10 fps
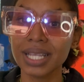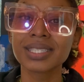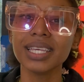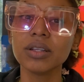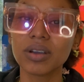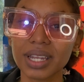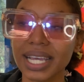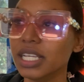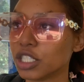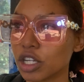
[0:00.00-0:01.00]
skin color
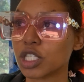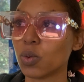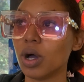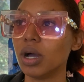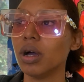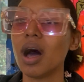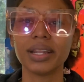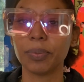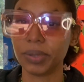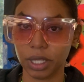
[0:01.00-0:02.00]
is just what other